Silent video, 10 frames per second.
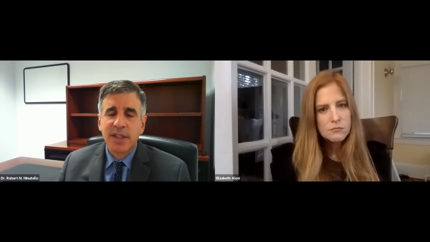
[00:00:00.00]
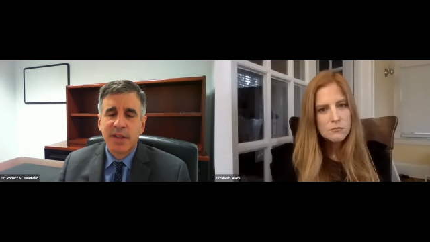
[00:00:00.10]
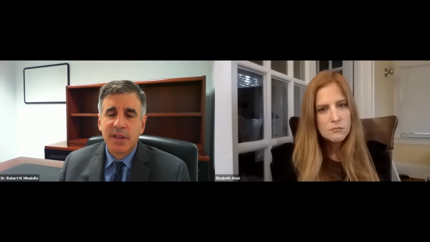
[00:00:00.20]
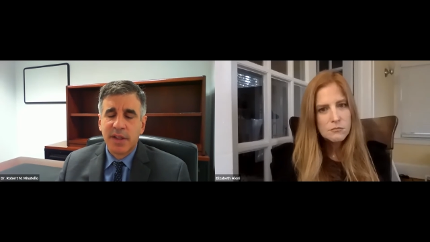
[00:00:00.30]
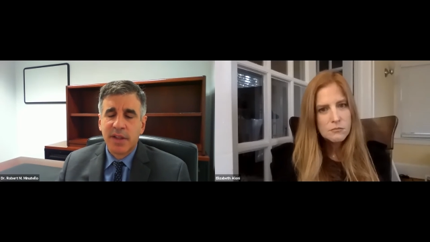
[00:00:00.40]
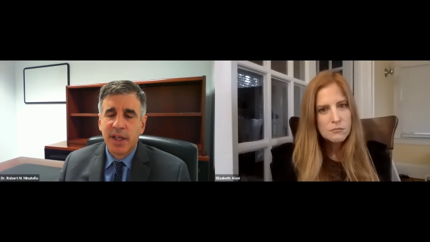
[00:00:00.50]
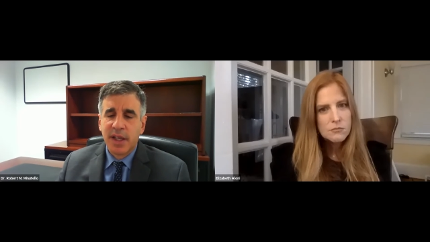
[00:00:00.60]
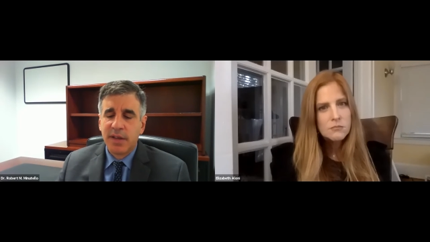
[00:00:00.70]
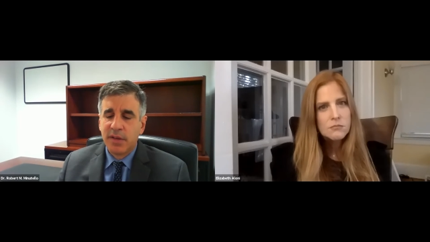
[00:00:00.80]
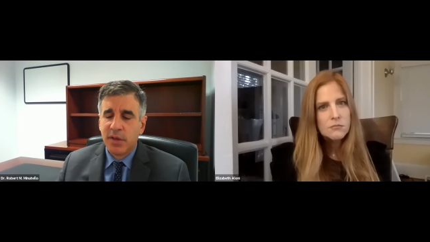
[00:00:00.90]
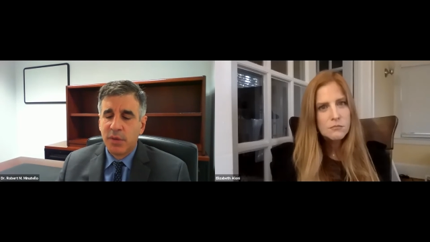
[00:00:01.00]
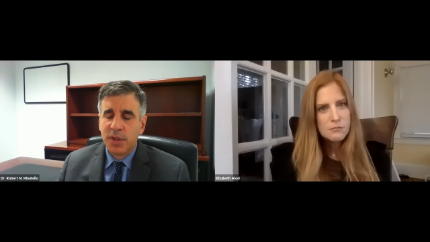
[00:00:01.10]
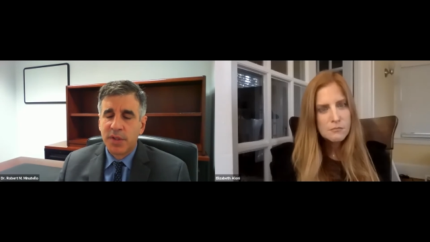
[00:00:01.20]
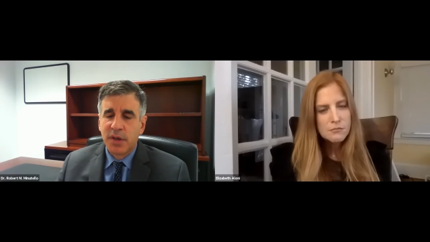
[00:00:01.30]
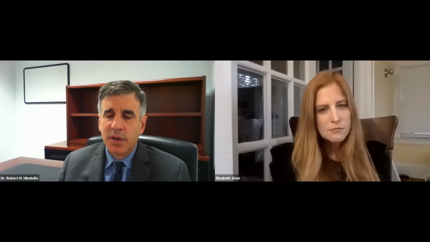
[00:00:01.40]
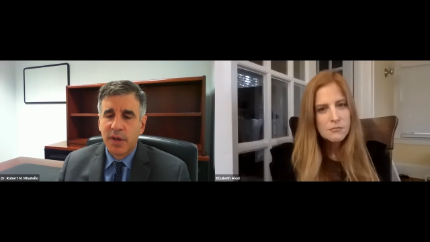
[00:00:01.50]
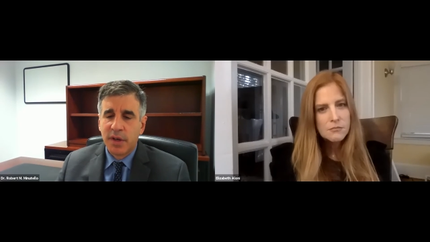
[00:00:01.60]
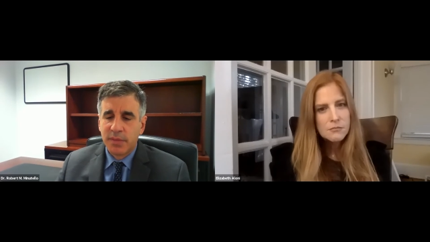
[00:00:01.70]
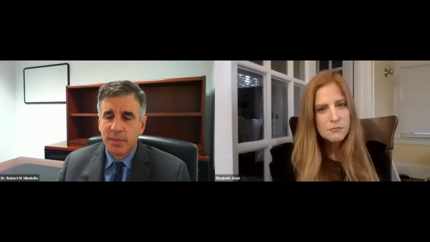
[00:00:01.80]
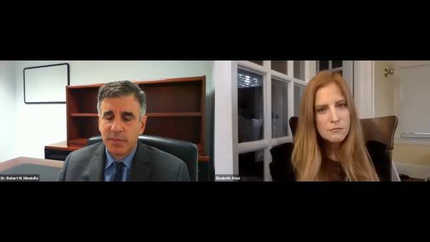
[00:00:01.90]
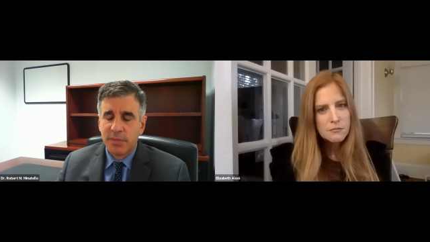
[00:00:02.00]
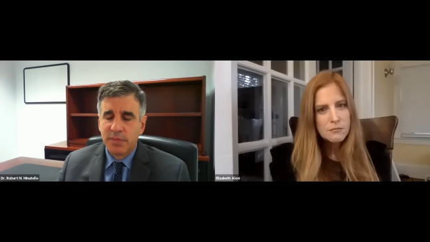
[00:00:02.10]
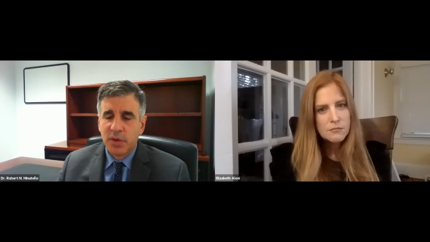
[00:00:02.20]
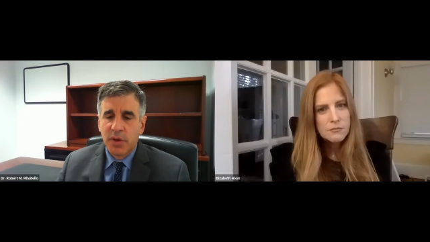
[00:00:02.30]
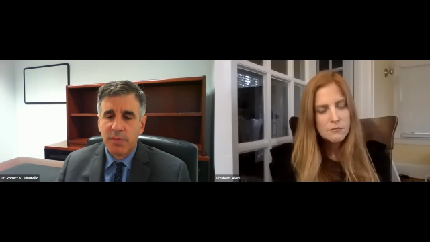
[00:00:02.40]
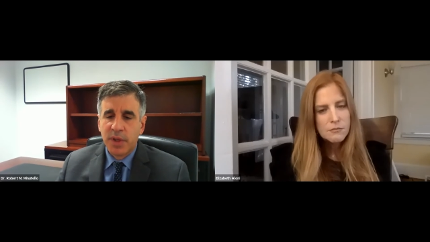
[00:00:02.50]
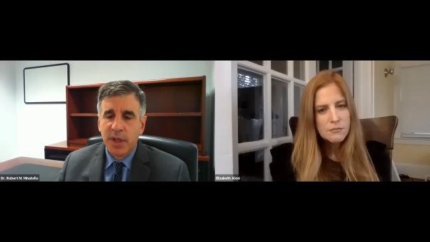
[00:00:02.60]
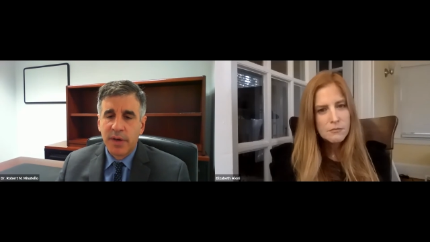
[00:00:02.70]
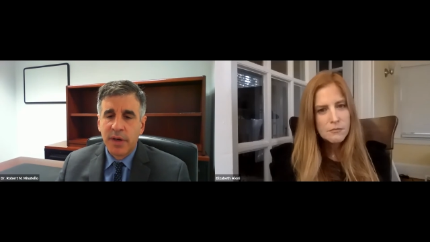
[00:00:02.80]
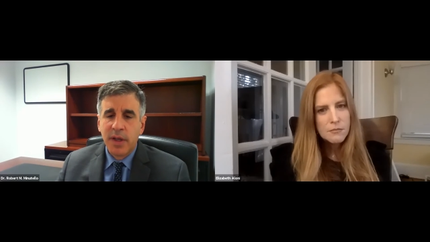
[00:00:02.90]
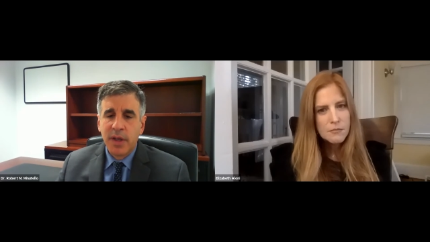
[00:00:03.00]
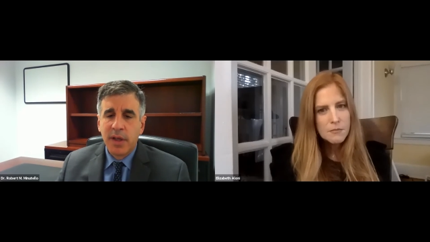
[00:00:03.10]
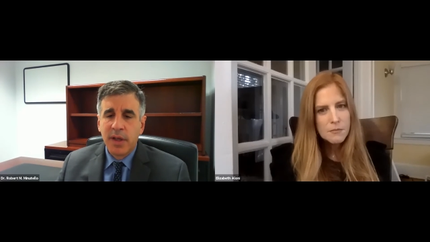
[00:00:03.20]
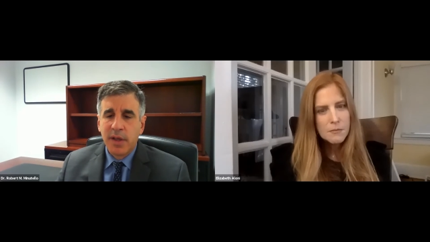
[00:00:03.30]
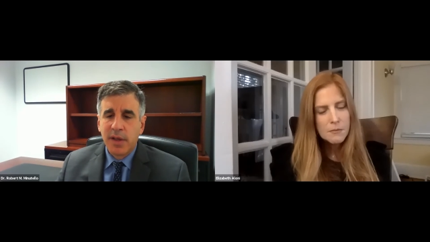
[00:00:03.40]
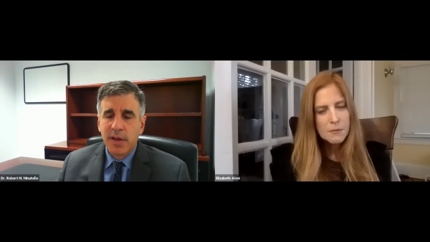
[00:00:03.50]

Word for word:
Speaker 1: And I like to think that, you know, we started our program here